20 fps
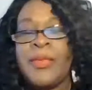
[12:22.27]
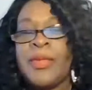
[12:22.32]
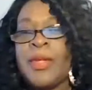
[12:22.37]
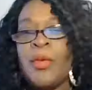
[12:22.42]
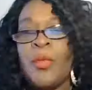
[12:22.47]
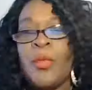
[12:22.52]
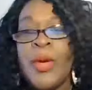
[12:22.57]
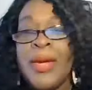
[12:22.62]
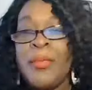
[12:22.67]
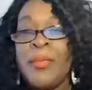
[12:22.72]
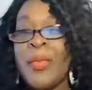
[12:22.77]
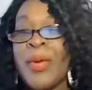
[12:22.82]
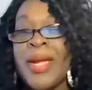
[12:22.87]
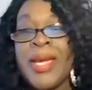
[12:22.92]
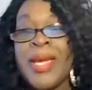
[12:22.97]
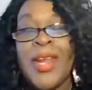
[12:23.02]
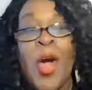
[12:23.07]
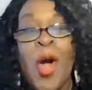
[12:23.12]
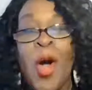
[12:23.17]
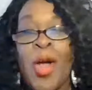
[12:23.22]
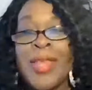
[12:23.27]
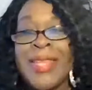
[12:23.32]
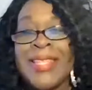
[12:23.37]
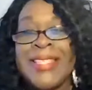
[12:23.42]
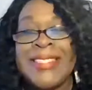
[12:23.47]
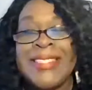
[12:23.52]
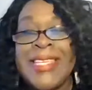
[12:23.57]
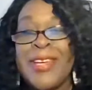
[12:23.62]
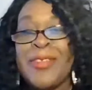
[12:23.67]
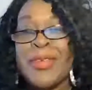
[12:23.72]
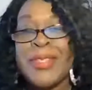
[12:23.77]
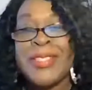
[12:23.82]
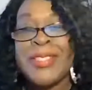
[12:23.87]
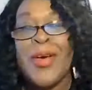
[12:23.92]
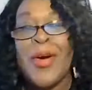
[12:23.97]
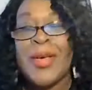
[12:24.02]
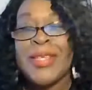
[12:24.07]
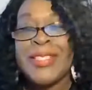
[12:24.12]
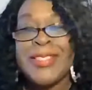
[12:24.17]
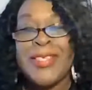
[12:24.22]
We bring in all the secret
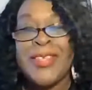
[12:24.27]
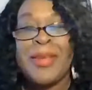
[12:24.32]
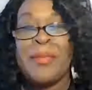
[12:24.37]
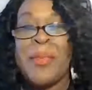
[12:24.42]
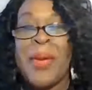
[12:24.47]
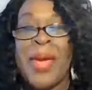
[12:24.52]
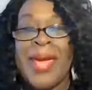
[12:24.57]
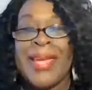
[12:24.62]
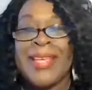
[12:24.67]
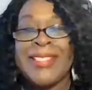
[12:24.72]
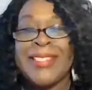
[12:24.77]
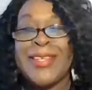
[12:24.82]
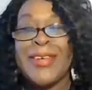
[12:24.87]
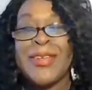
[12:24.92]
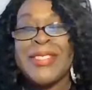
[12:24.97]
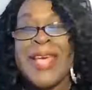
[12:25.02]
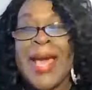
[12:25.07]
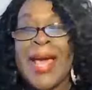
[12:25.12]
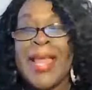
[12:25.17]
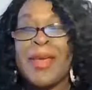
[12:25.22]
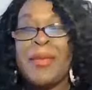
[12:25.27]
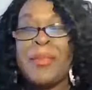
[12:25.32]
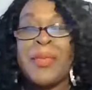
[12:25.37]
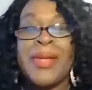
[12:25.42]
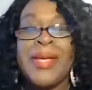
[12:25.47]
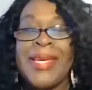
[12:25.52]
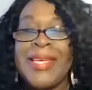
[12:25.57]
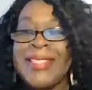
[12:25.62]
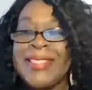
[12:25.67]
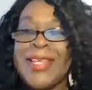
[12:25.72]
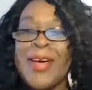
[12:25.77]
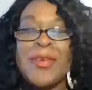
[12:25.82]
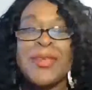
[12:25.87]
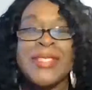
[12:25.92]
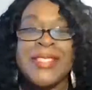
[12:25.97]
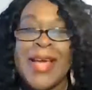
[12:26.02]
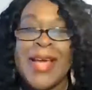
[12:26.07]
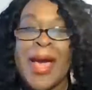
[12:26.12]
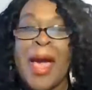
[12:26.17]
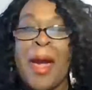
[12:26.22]
sauce to the page. So Tyler, please don't
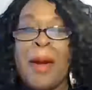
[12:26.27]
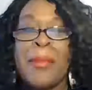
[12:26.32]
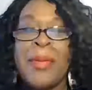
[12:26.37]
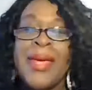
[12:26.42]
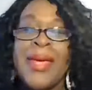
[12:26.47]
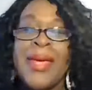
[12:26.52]
stop.